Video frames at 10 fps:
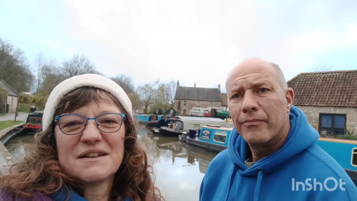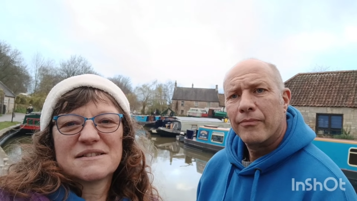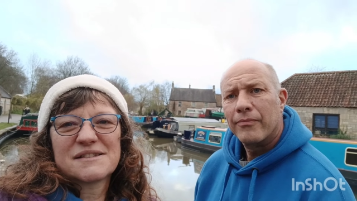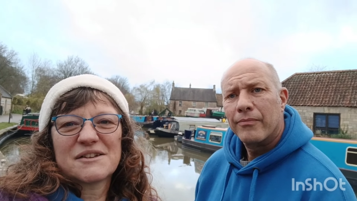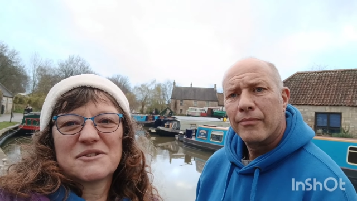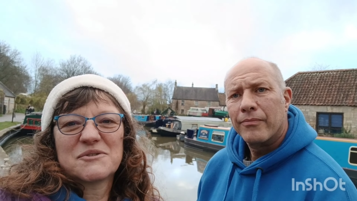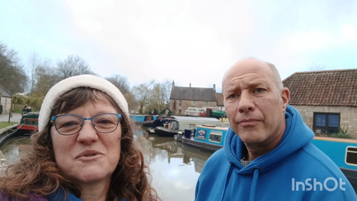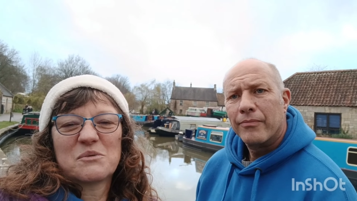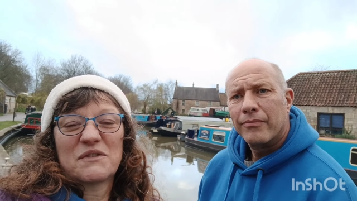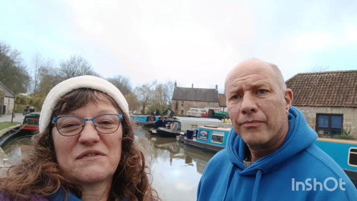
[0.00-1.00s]
Speaker 1: So
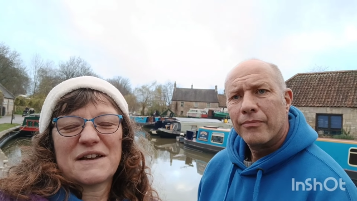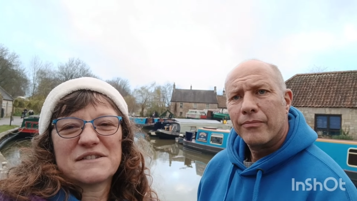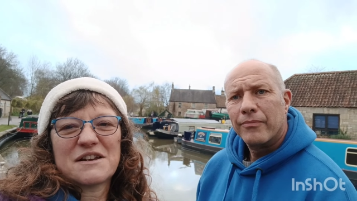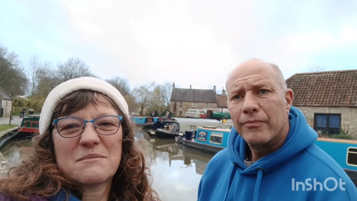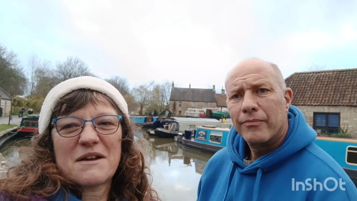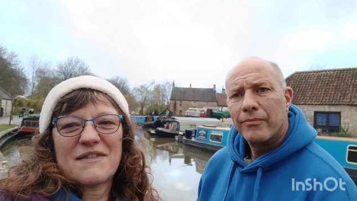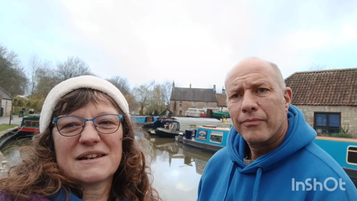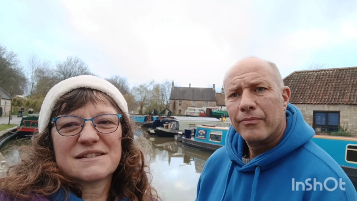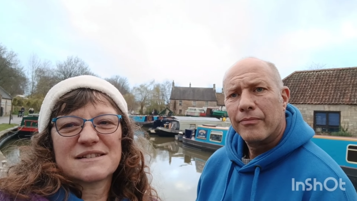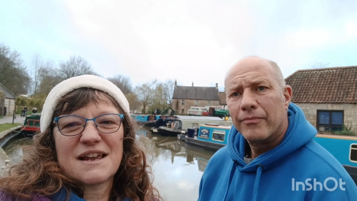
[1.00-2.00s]
we found out about that
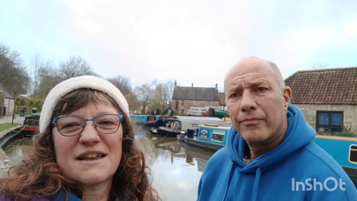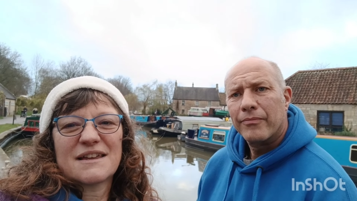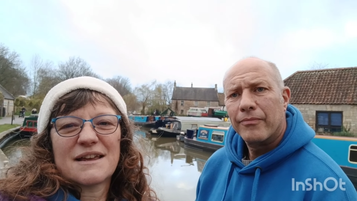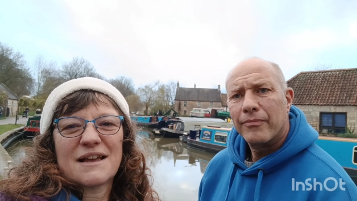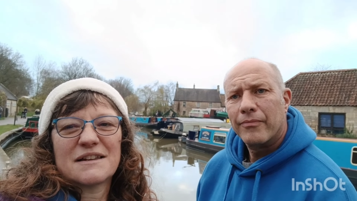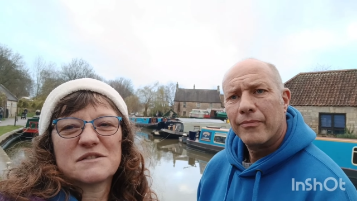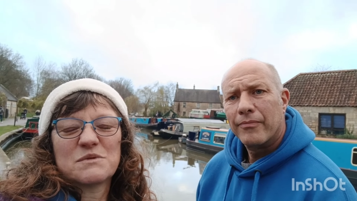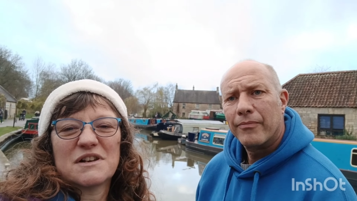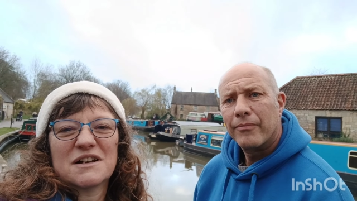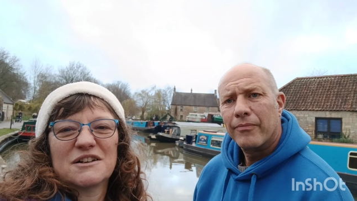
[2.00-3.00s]
today and
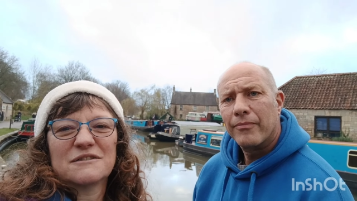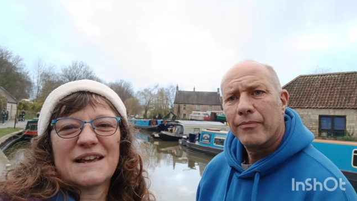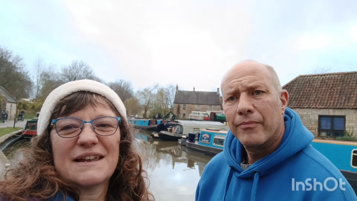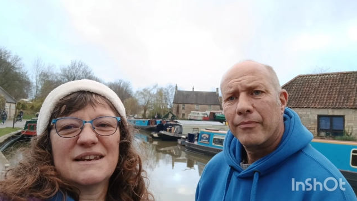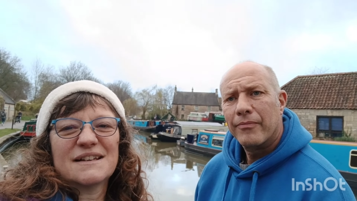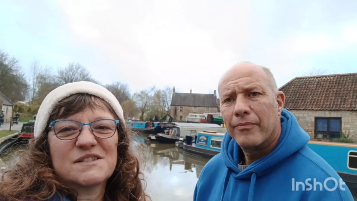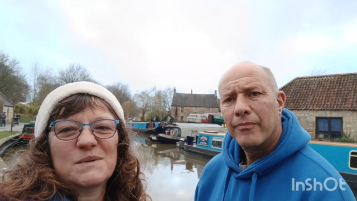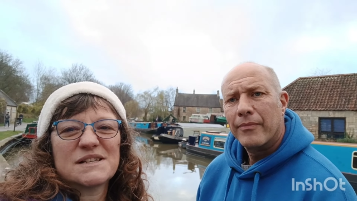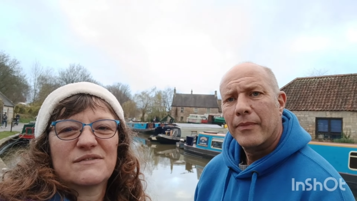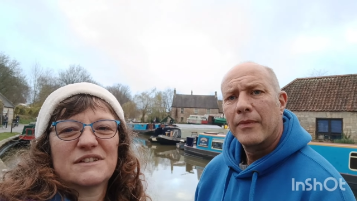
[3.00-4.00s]
we'll include that in next
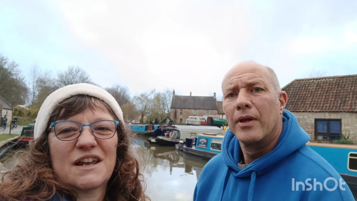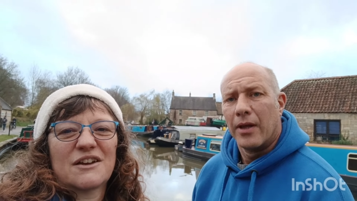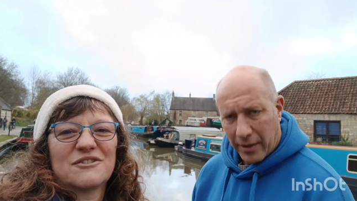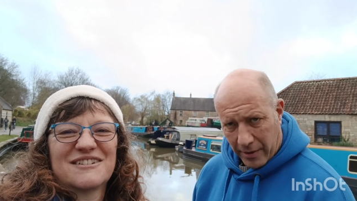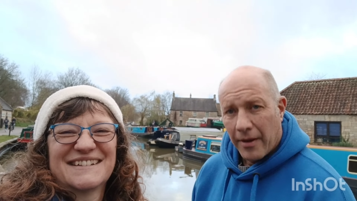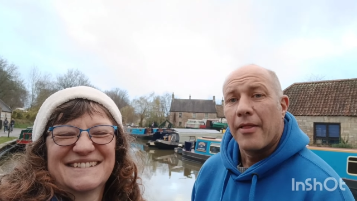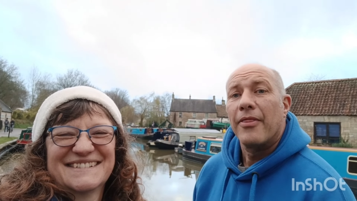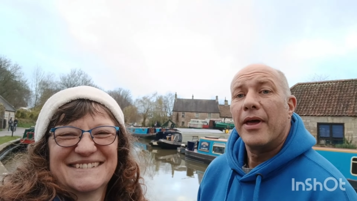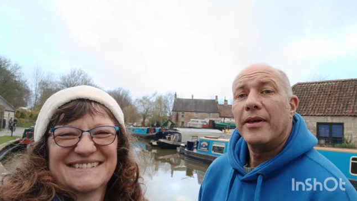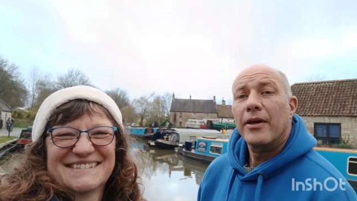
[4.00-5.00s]
week's video.
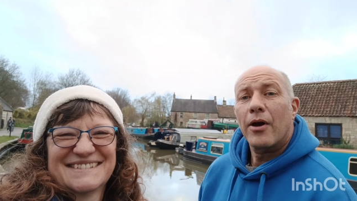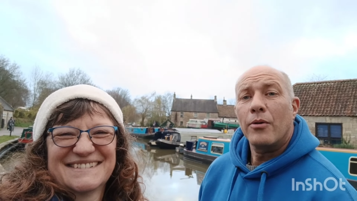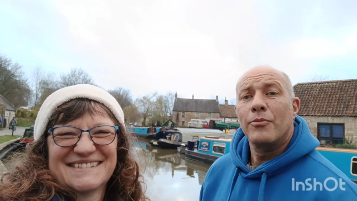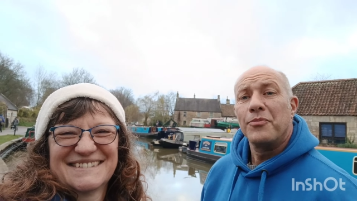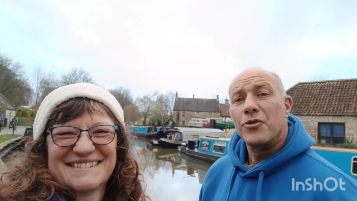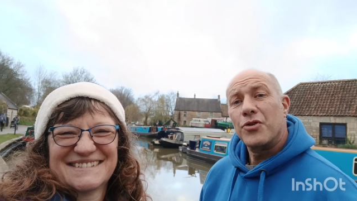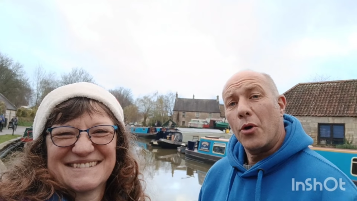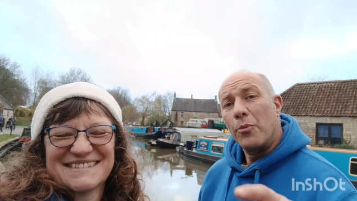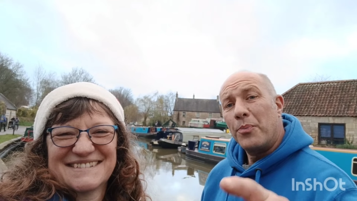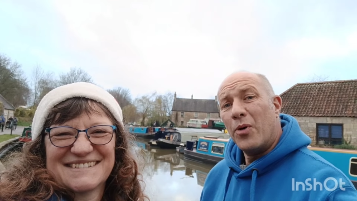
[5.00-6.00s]
Speaker 2: There you go. So
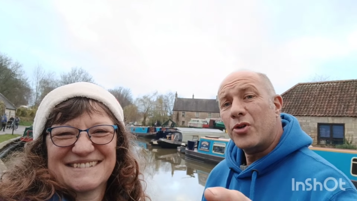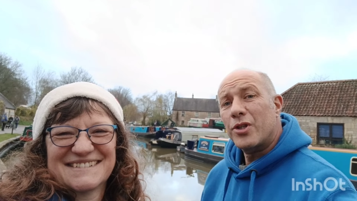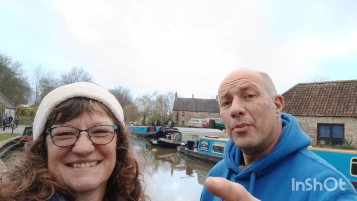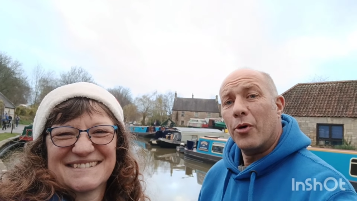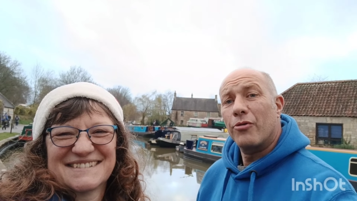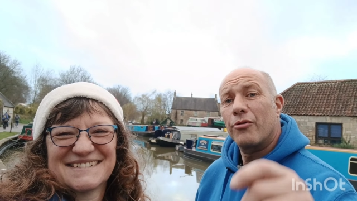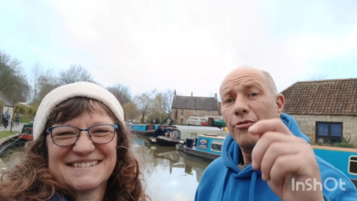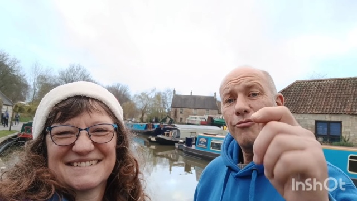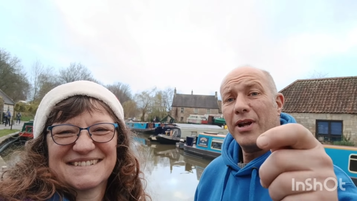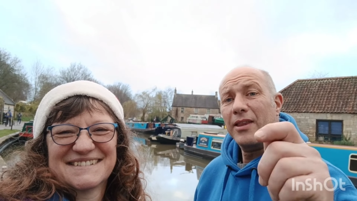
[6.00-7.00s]
push the button,
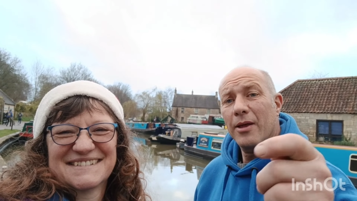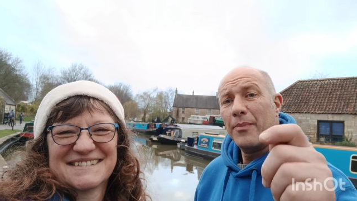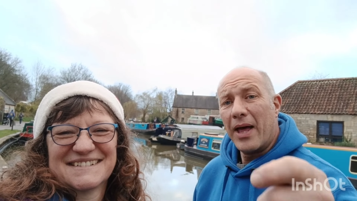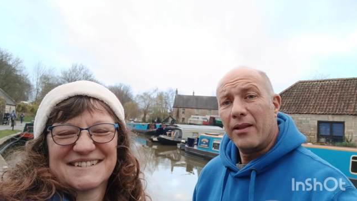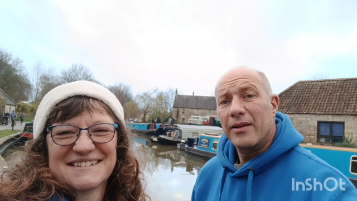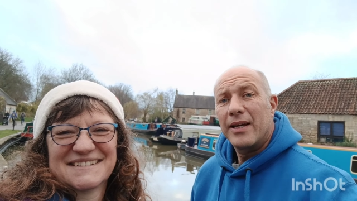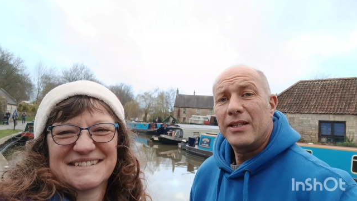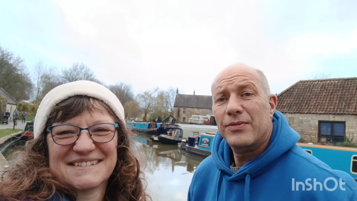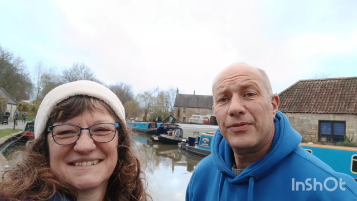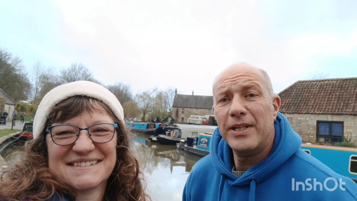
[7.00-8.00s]
ring the bell. It's
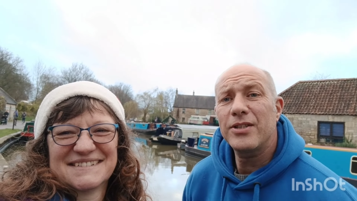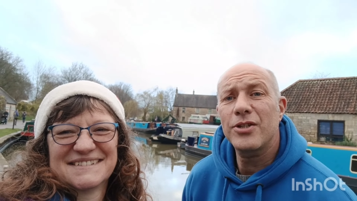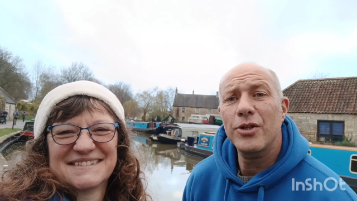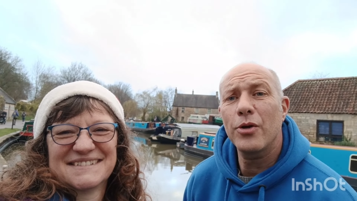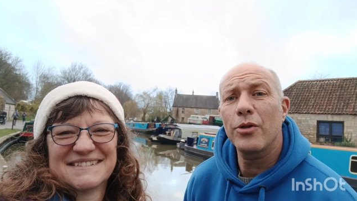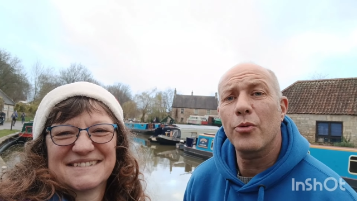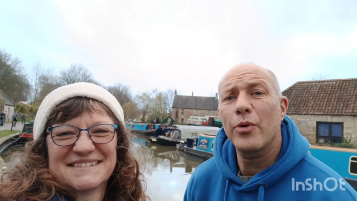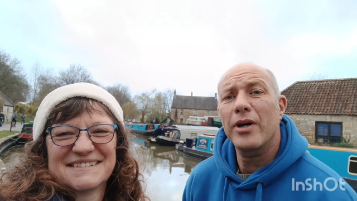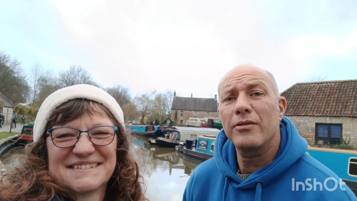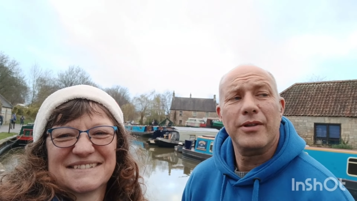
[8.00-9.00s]
free to you, the
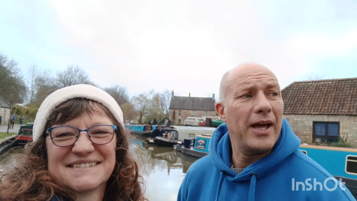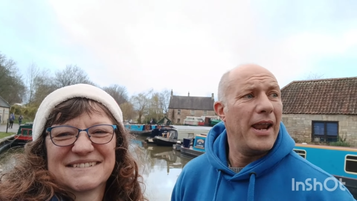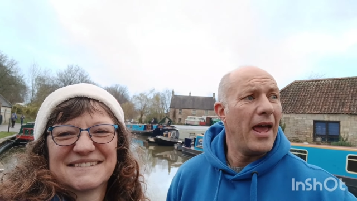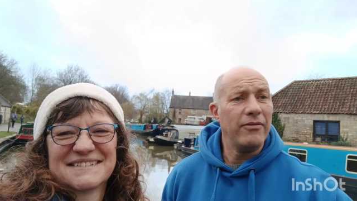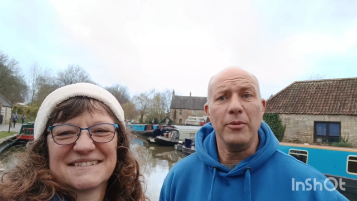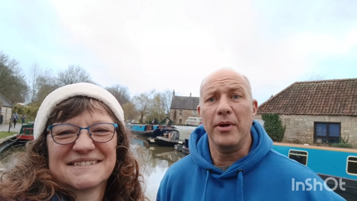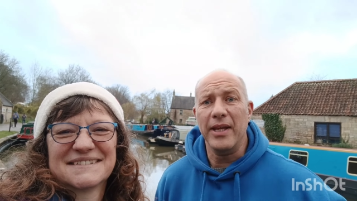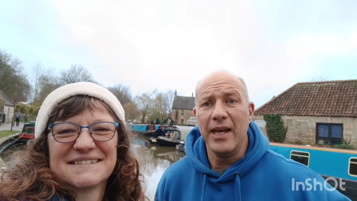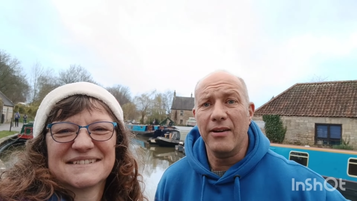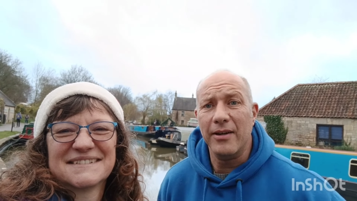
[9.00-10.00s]
world, and everybody
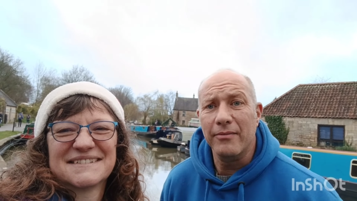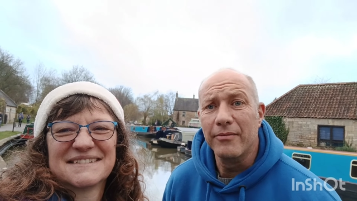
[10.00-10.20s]
here